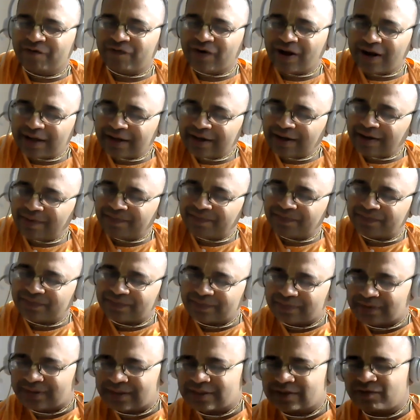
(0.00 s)
welcome
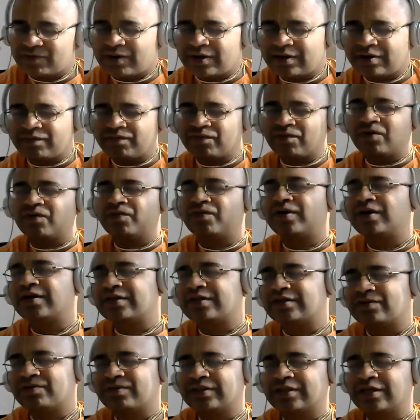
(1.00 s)
these wonderful
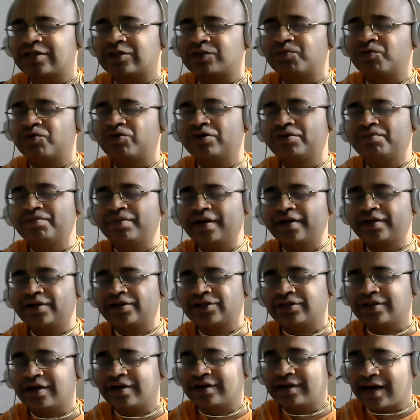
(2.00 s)
words which are spoken by
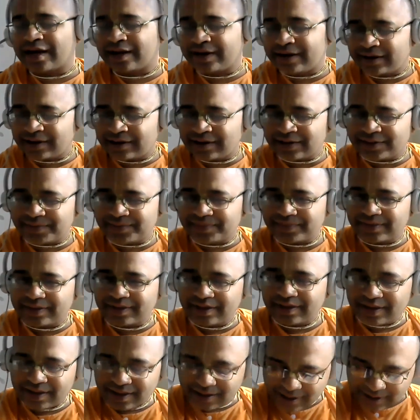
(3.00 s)
Krishna directly.
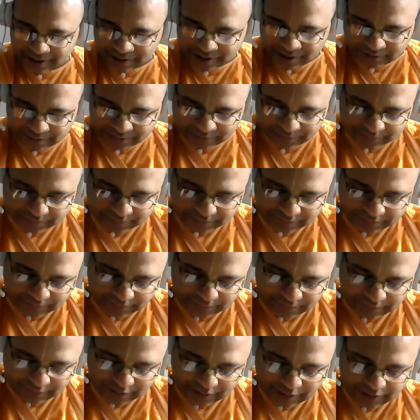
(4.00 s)
Hmm?
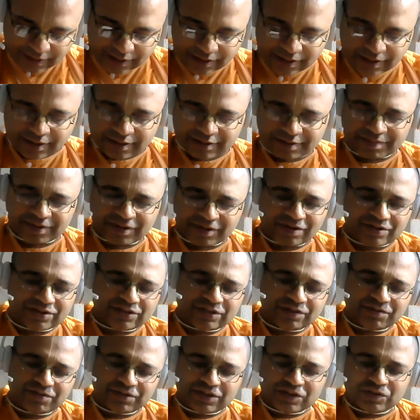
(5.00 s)
Because
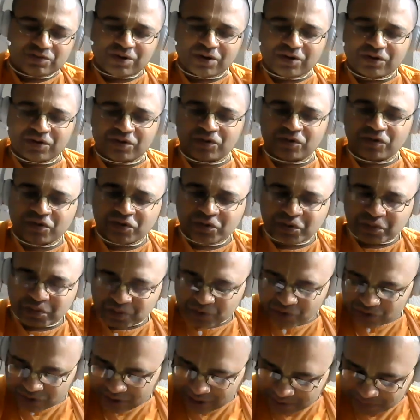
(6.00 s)
devotees want to know
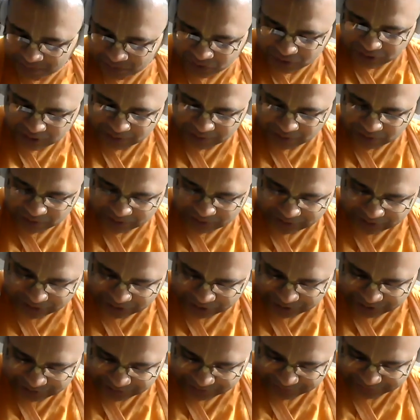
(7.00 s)
more and more about
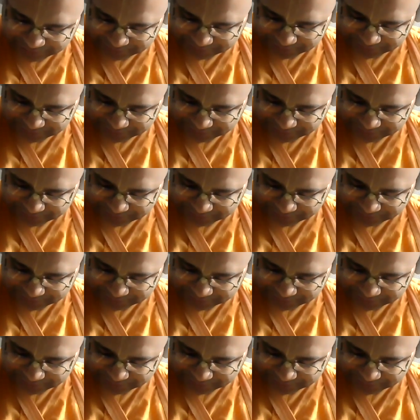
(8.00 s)
Krishna.